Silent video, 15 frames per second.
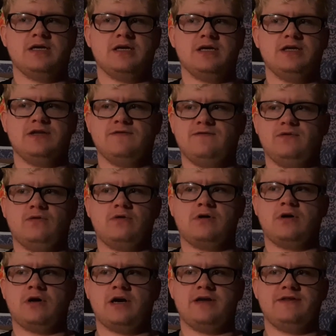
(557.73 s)
hit the
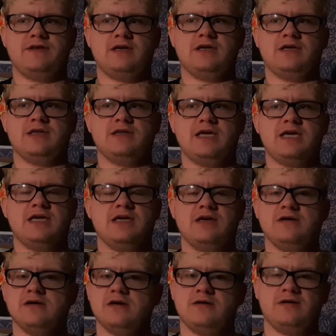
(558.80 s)
floor, I think, and they hid
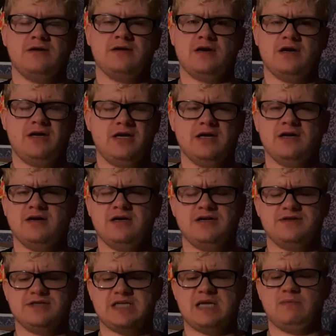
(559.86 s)
under hid
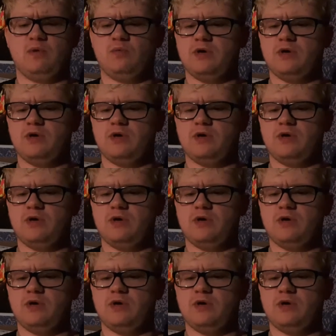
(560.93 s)
underneath the table.